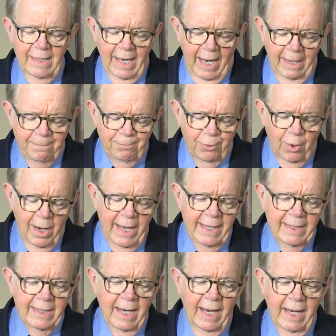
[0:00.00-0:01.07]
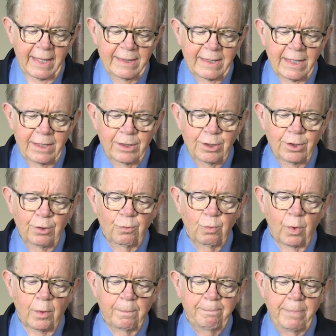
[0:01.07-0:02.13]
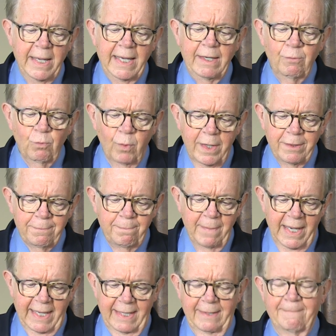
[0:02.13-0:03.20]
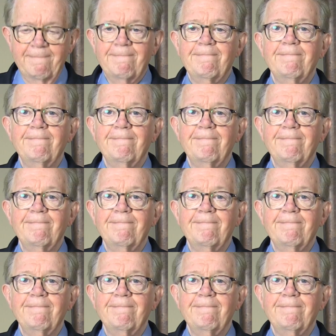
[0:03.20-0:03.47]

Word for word: I pray, God, that you will be with me